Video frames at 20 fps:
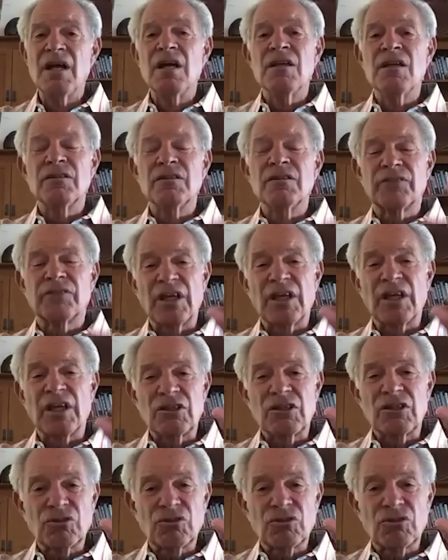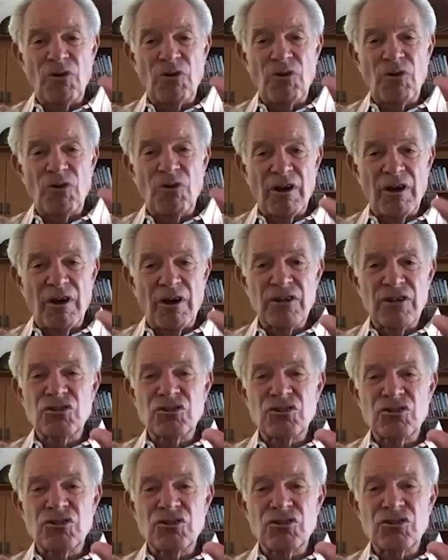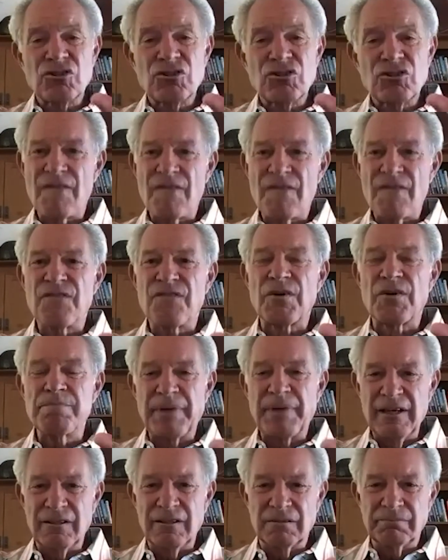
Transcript: They taught us all the closes verbatim.